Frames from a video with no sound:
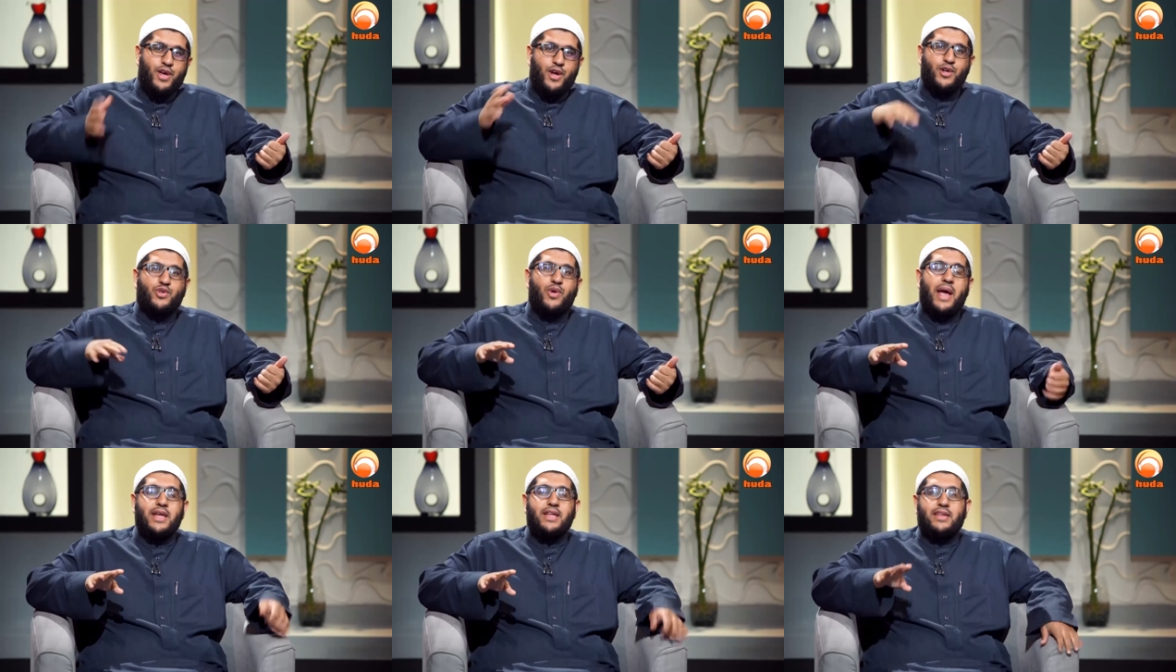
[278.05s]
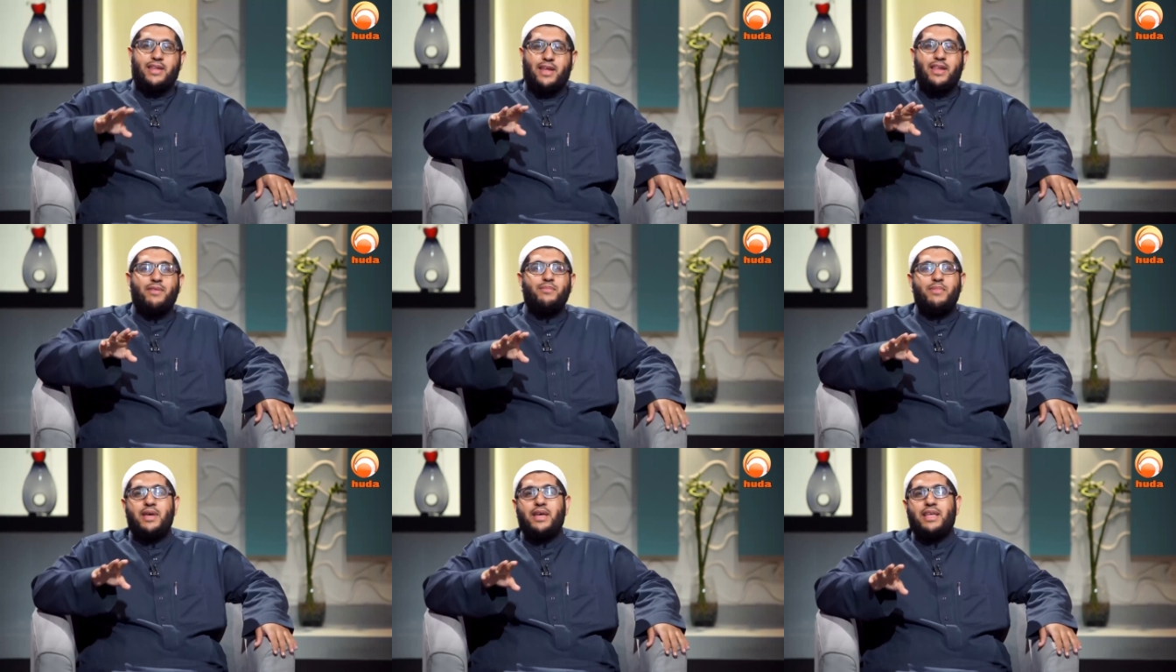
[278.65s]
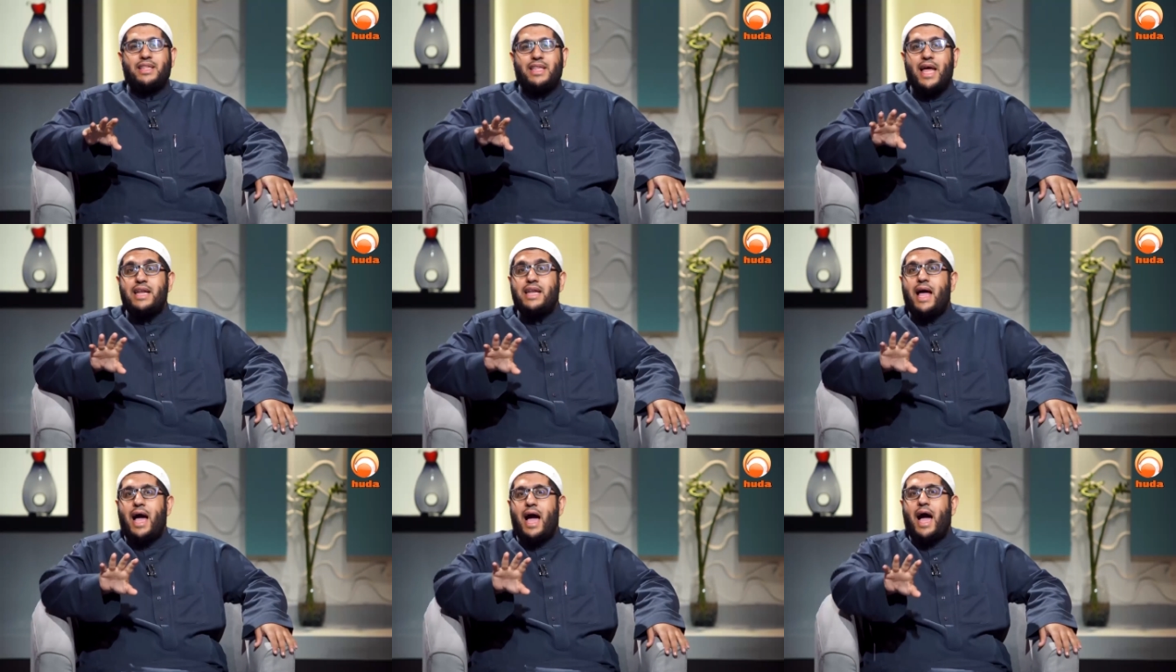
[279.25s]
You're trying to tell him
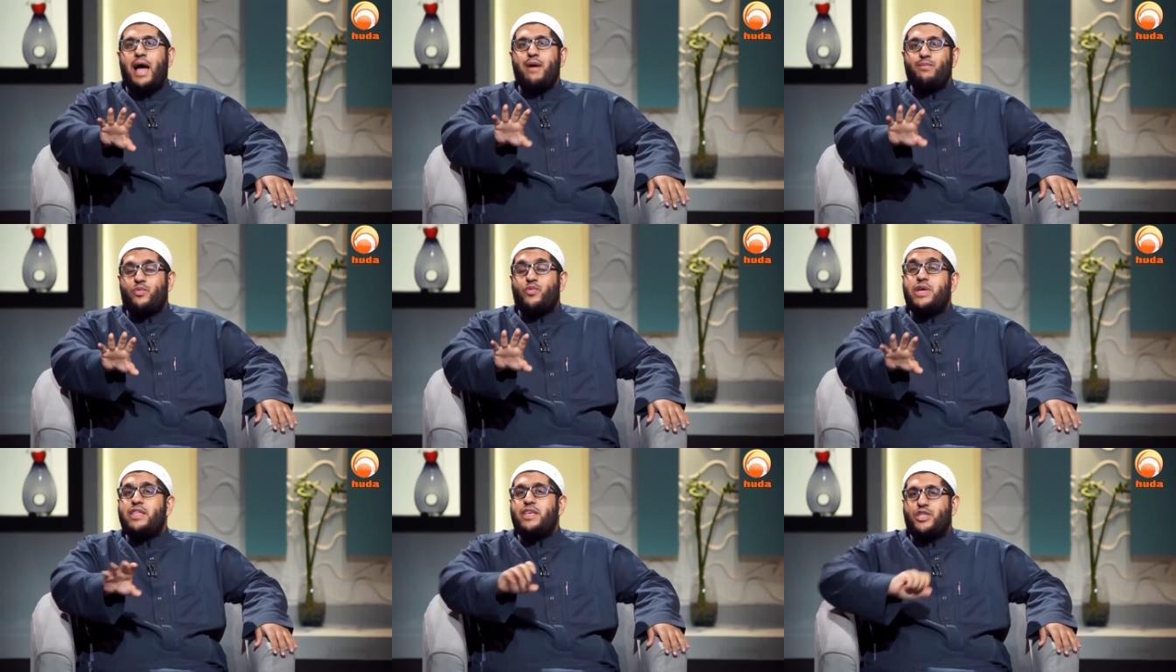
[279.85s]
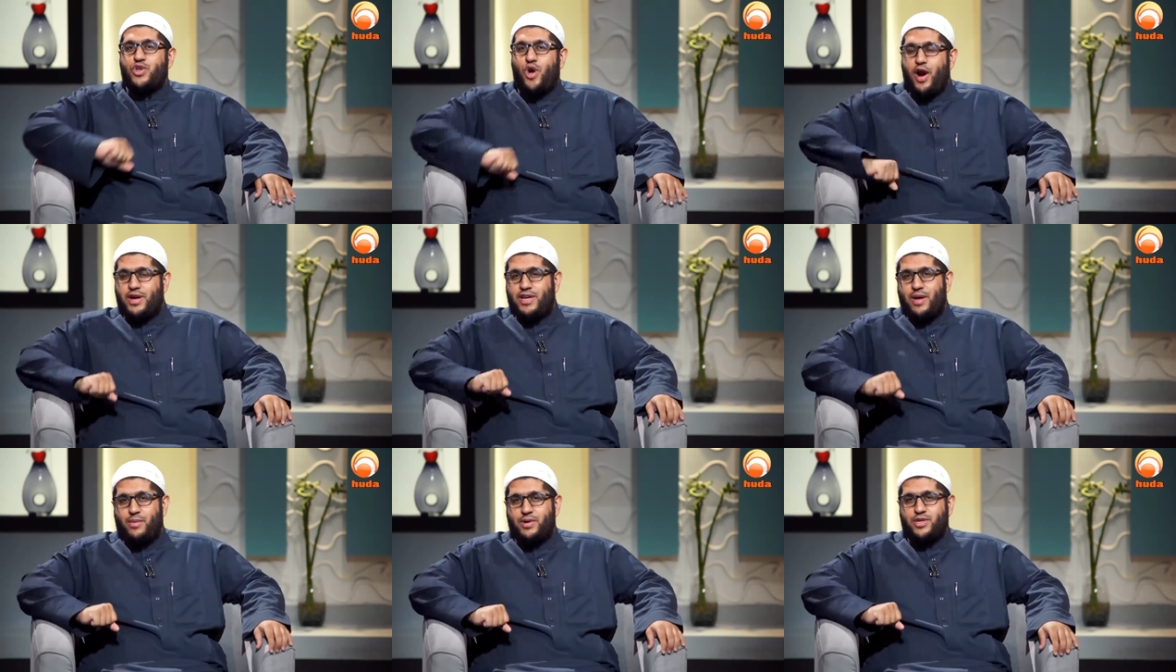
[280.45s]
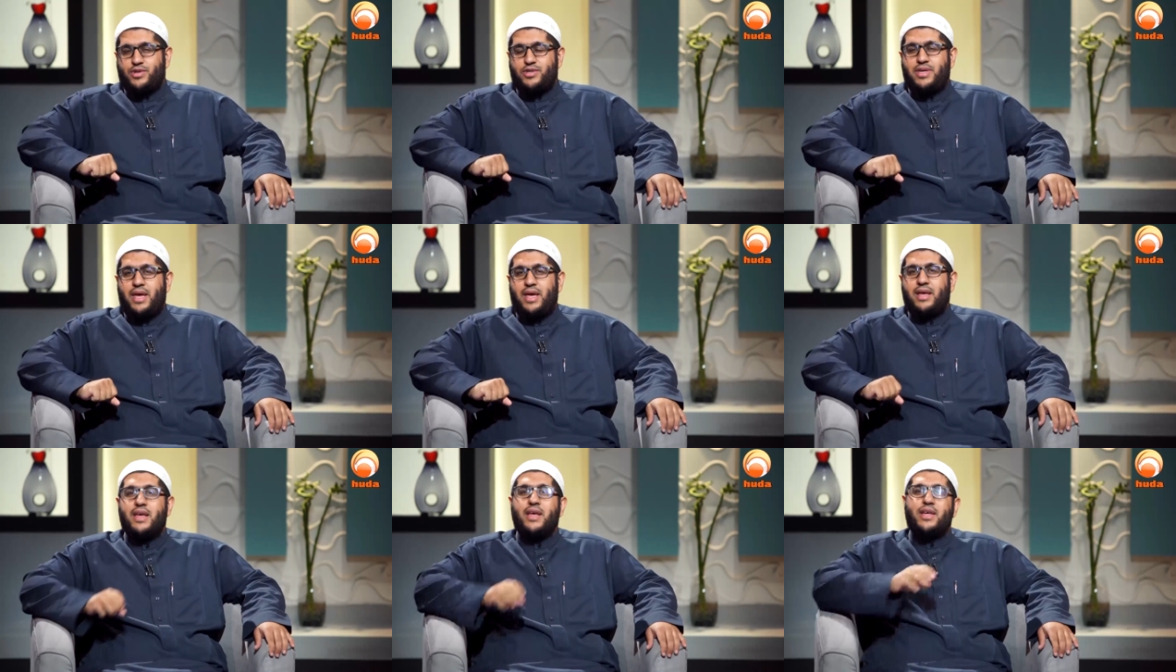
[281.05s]
that I'm really shocked at what you're saying.